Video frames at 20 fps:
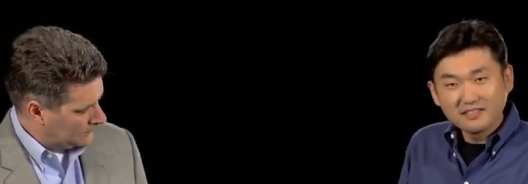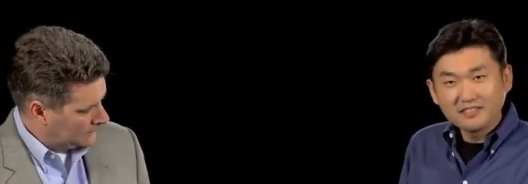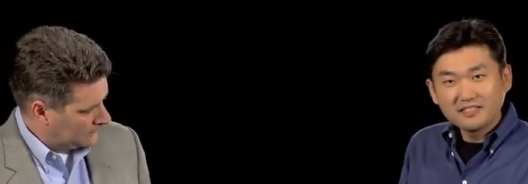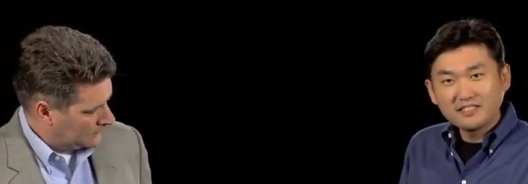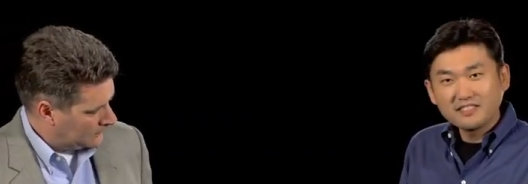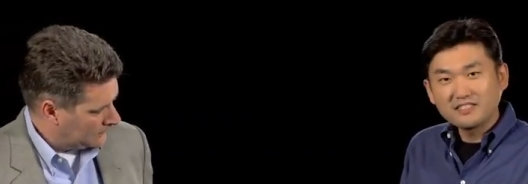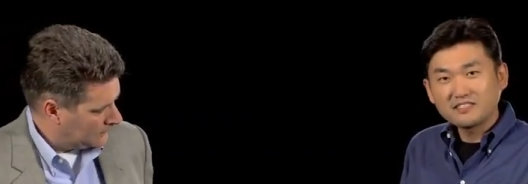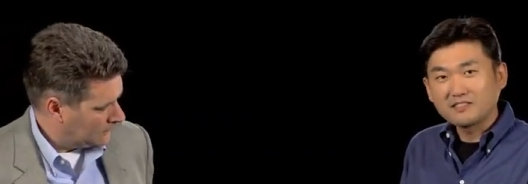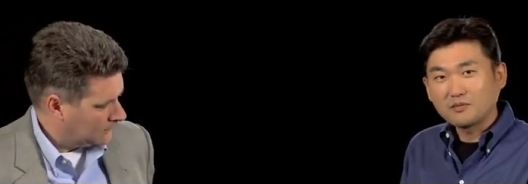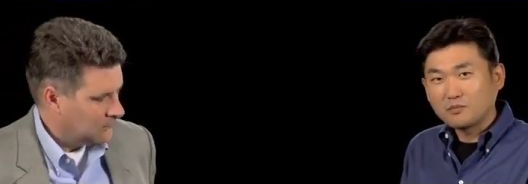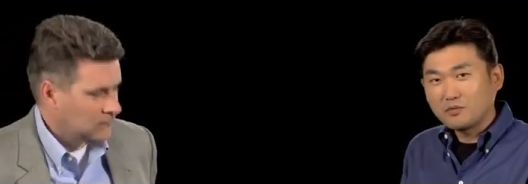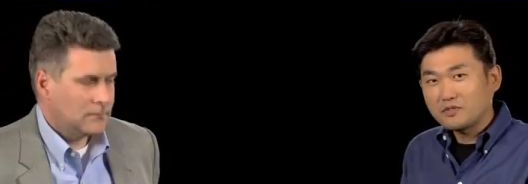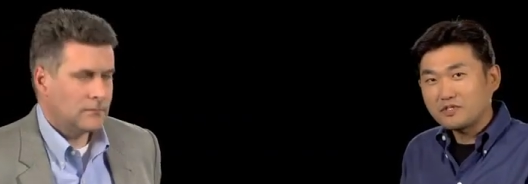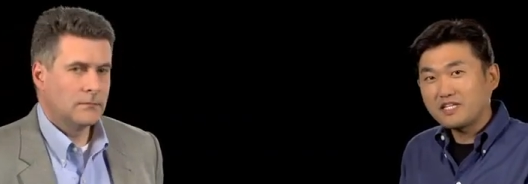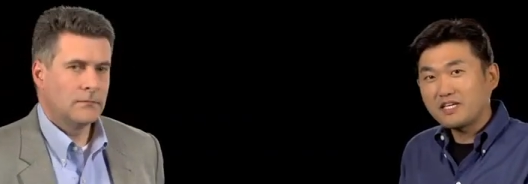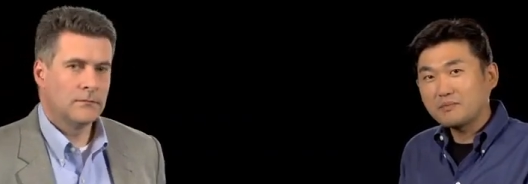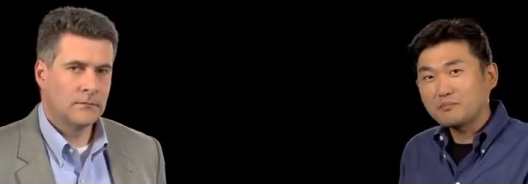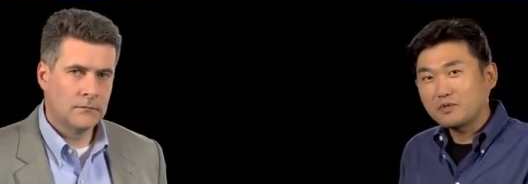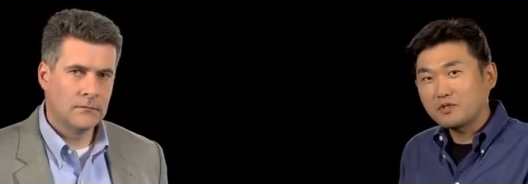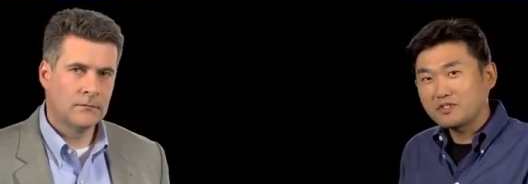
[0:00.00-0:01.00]
Speaker 1: is the
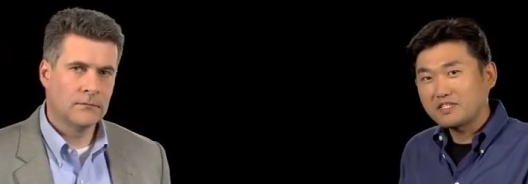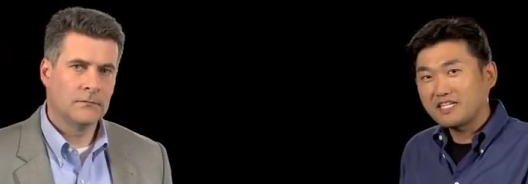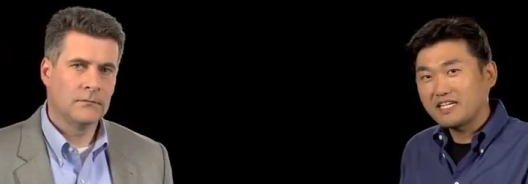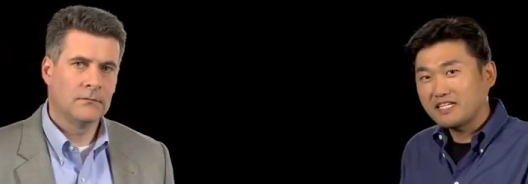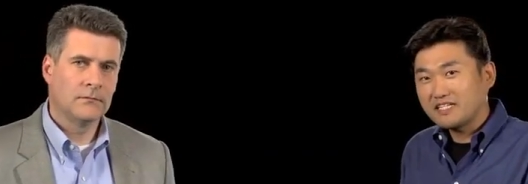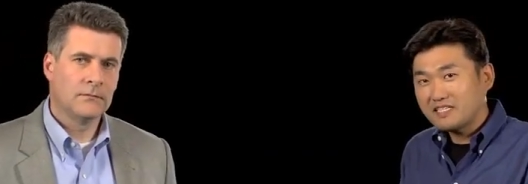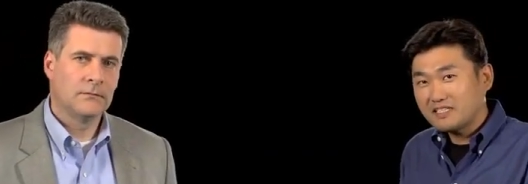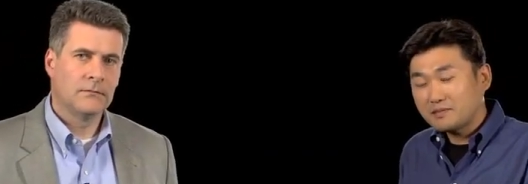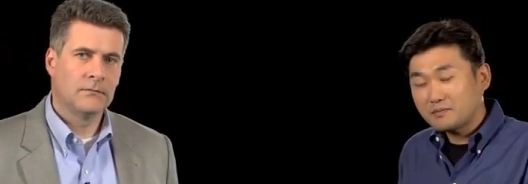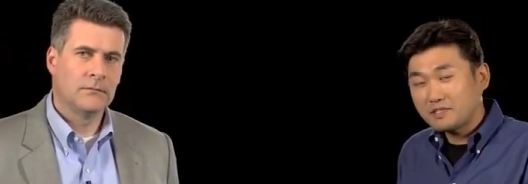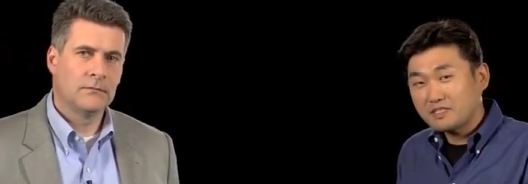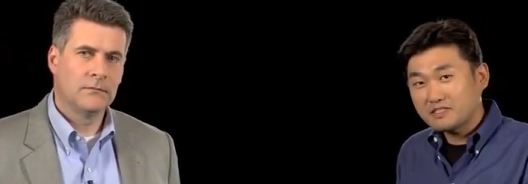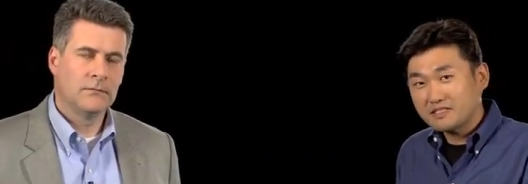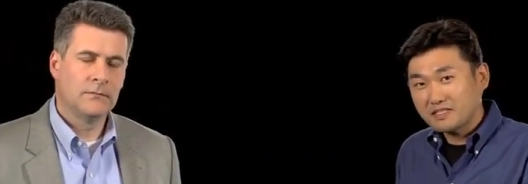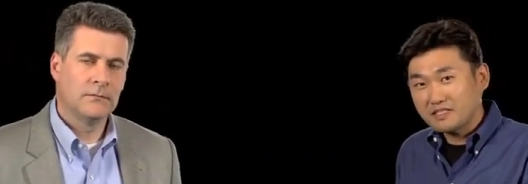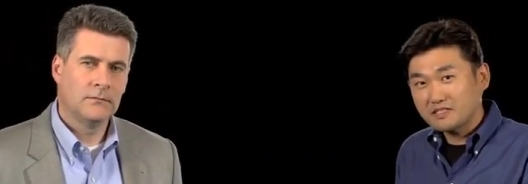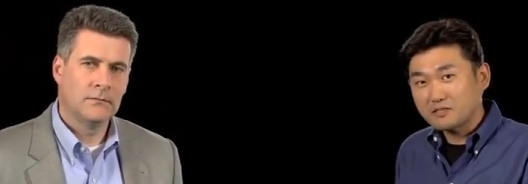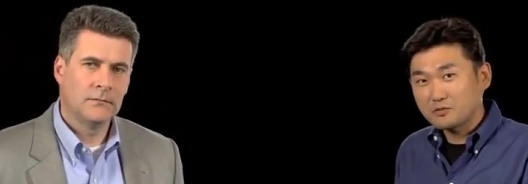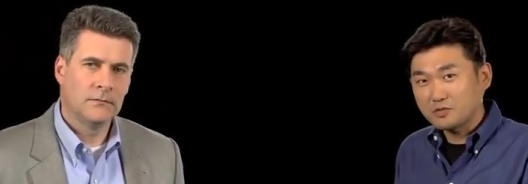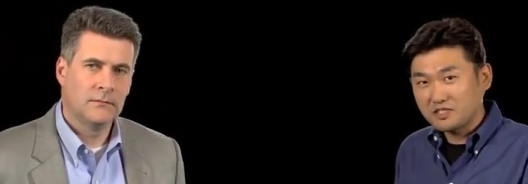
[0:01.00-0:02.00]
48 port 10 gigabit
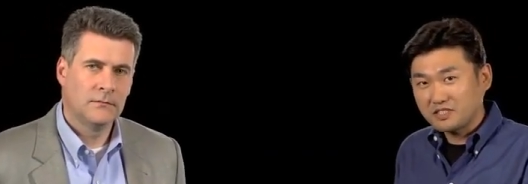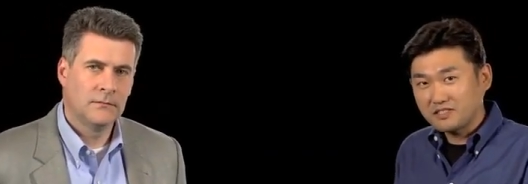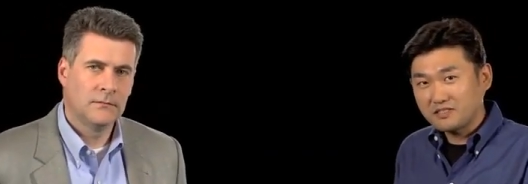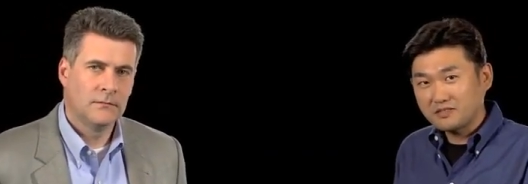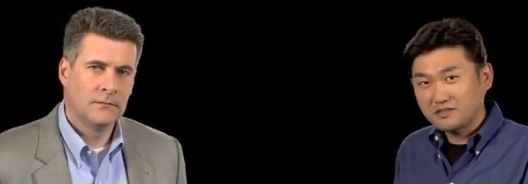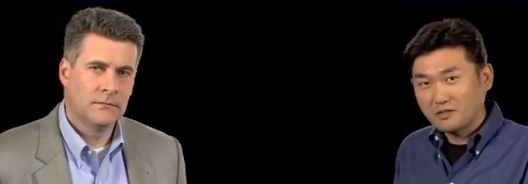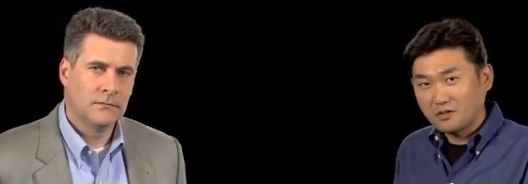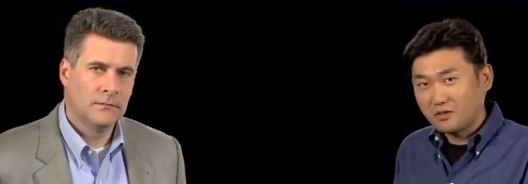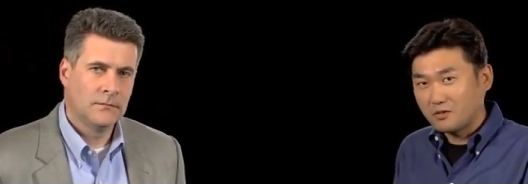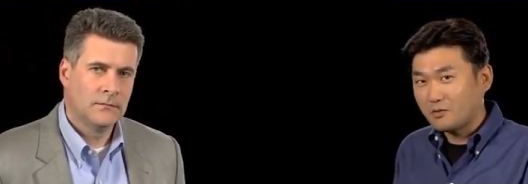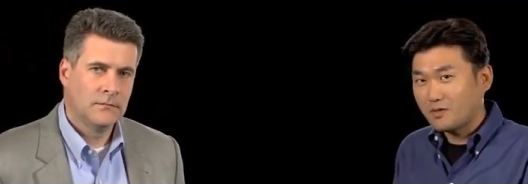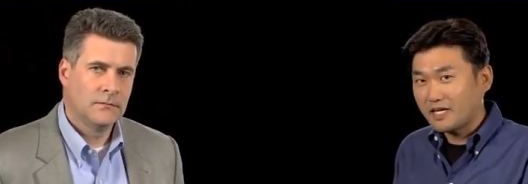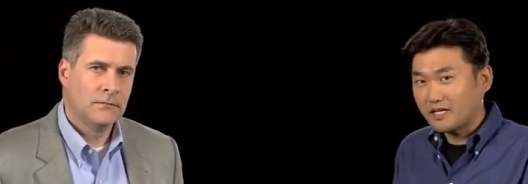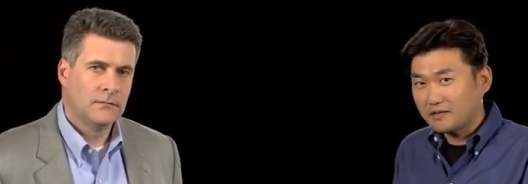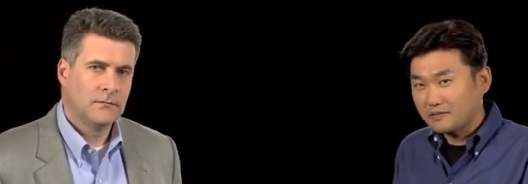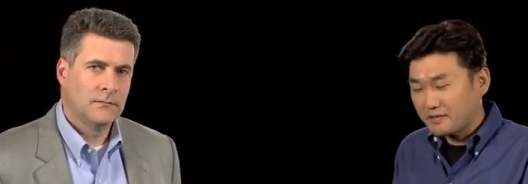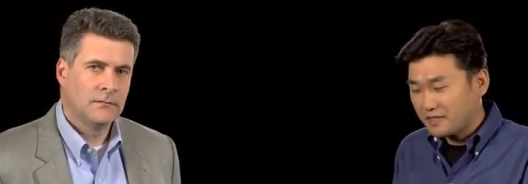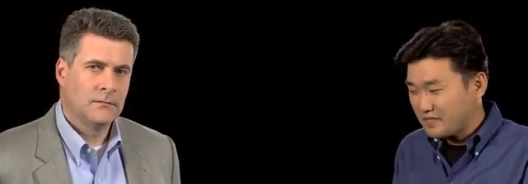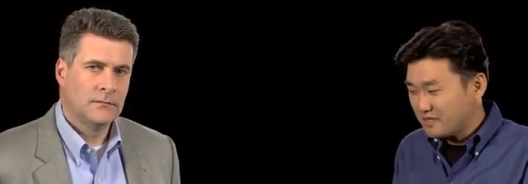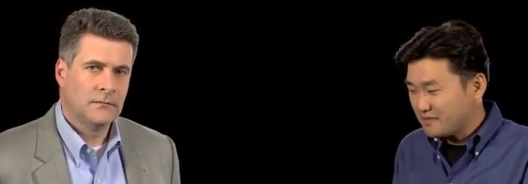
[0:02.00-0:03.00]
ethernet switching or wire
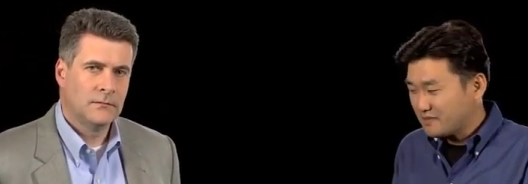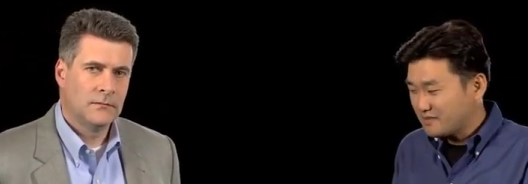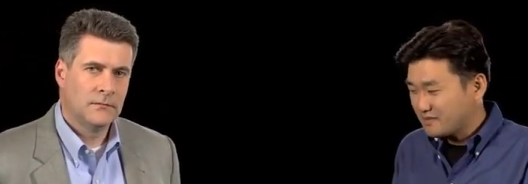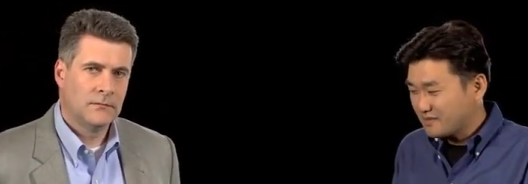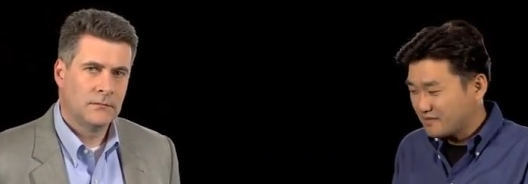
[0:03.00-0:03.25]
rate